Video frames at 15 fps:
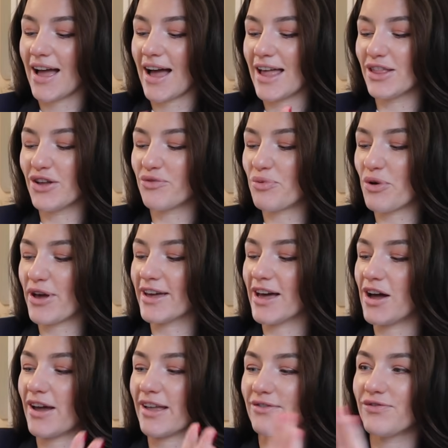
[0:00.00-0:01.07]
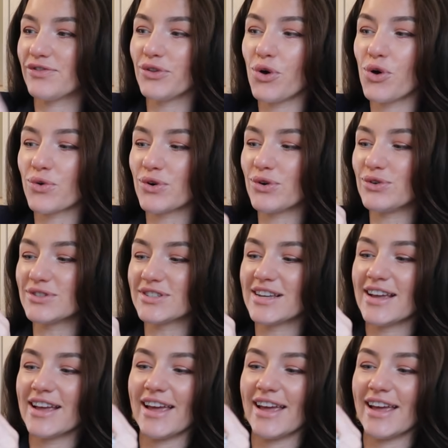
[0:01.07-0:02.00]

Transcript: I love putting her in florals,